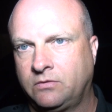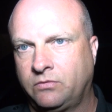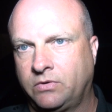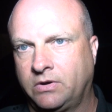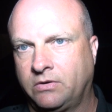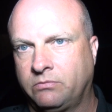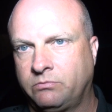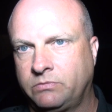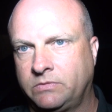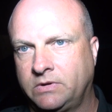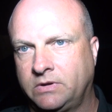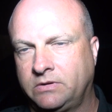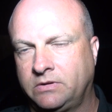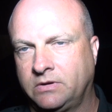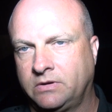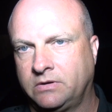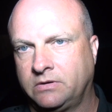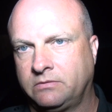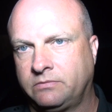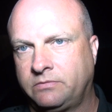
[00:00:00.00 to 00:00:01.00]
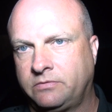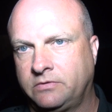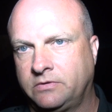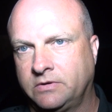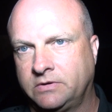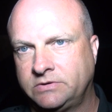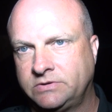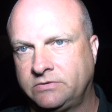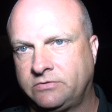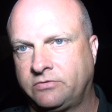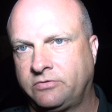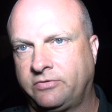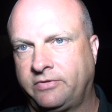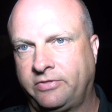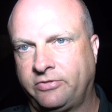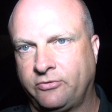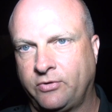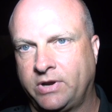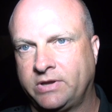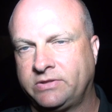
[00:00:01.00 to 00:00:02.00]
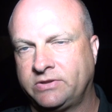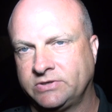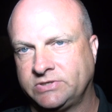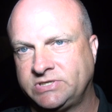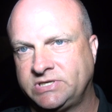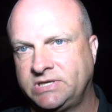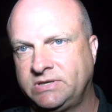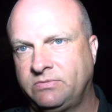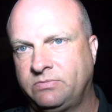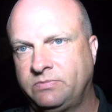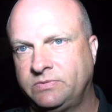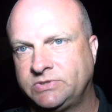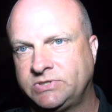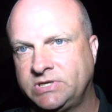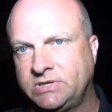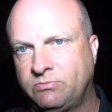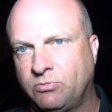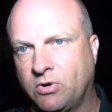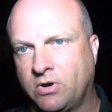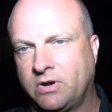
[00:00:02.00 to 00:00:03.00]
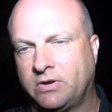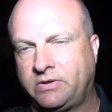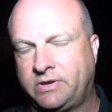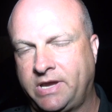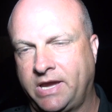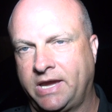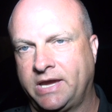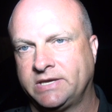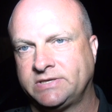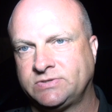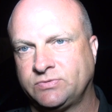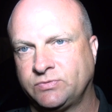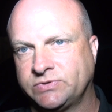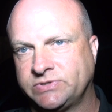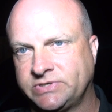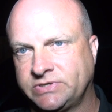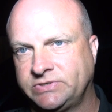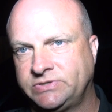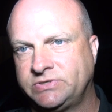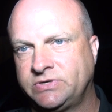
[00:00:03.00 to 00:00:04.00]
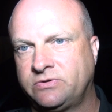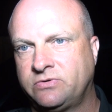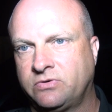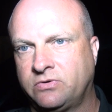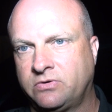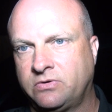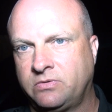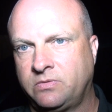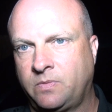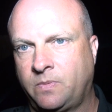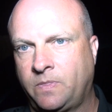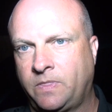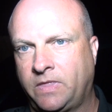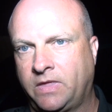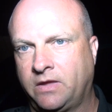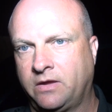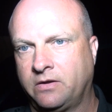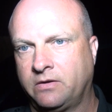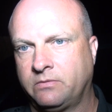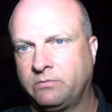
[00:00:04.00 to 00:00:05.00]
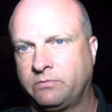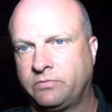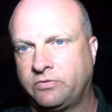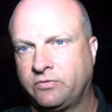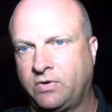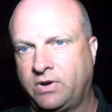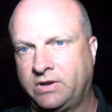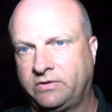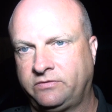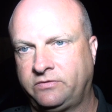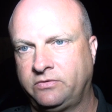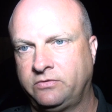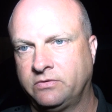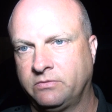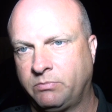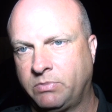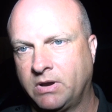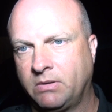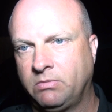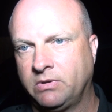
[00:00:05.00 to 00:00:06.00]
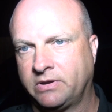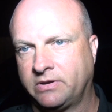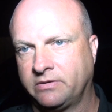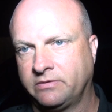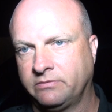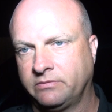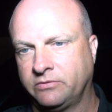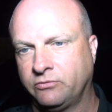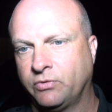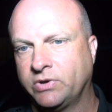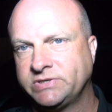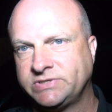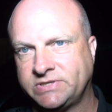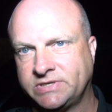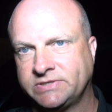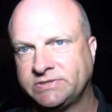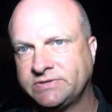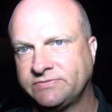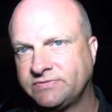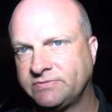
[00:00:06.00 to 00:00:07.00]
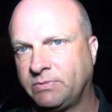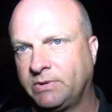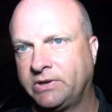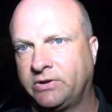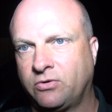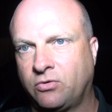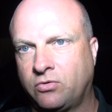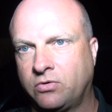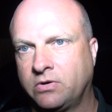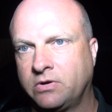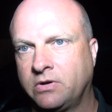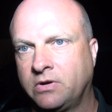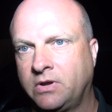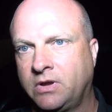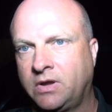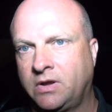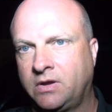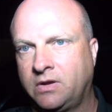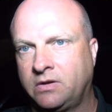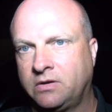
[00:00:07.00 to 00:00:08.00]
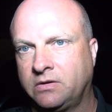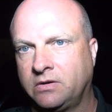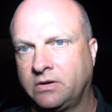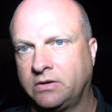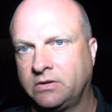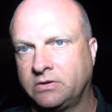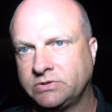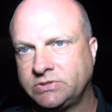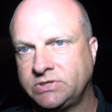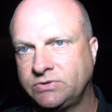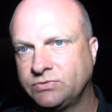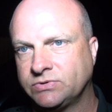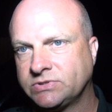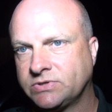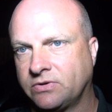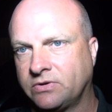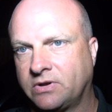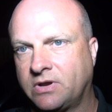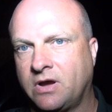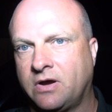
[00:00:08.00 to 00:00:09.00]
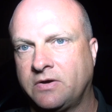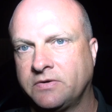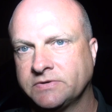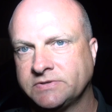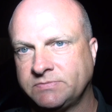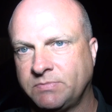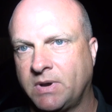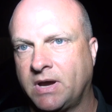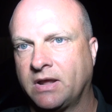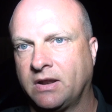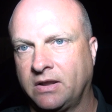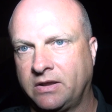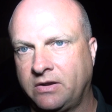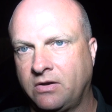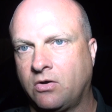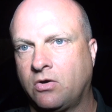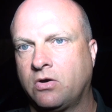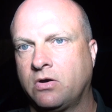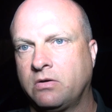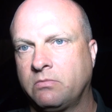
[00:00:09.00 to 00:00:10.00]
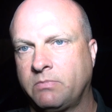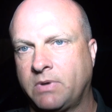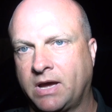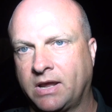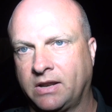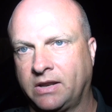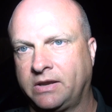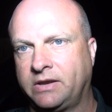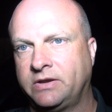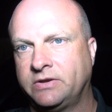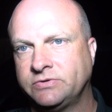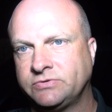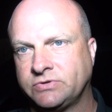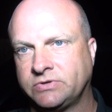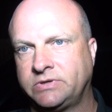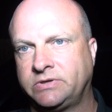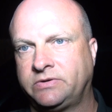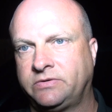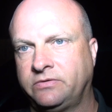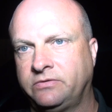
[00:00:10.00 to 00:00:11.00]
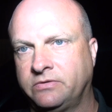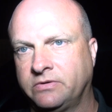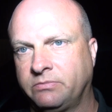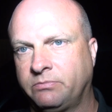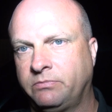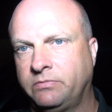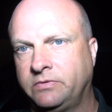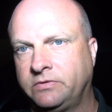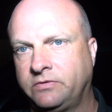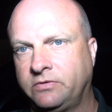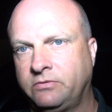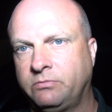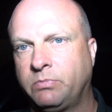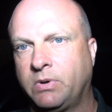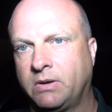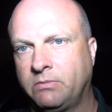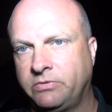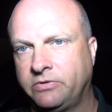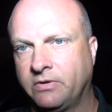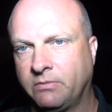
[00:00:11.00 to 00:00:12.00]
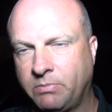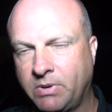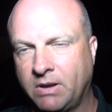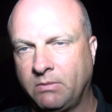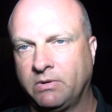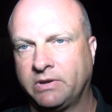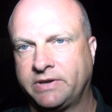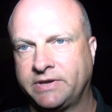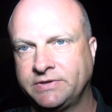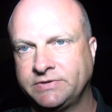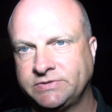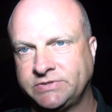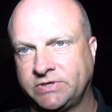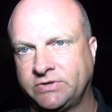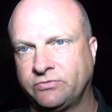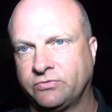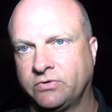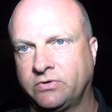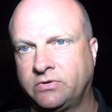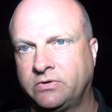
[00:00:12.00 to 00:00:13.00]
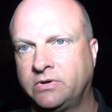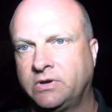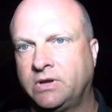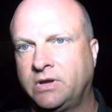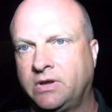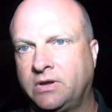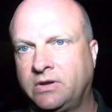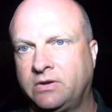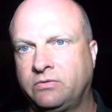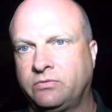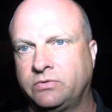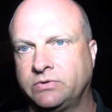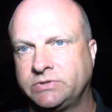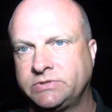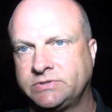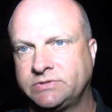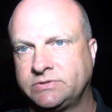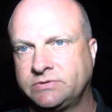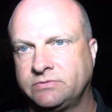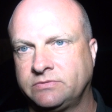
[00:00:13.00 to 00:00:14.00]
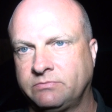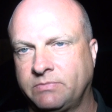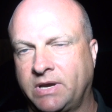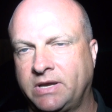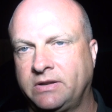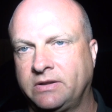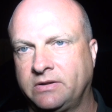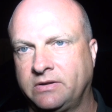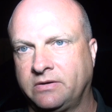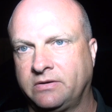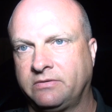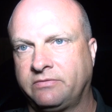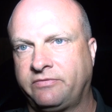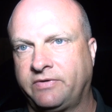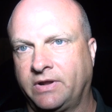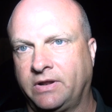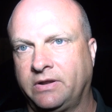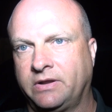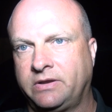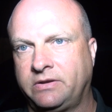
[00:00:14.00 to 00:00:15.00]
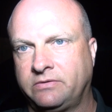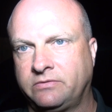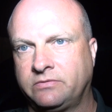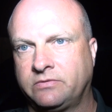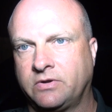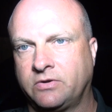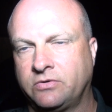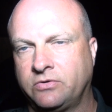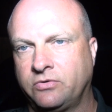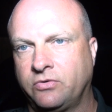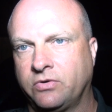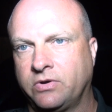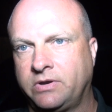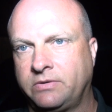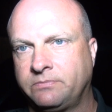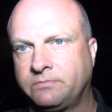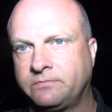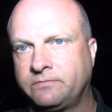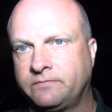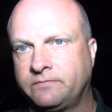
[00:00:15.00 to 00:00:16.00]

Well, the the threat that she she broadcast was a general um, threat to the public of the residents of Splendor uh, that she was going to cause bodily harm, bodily injury to the to pub, the public in general, which made it a felony third degree.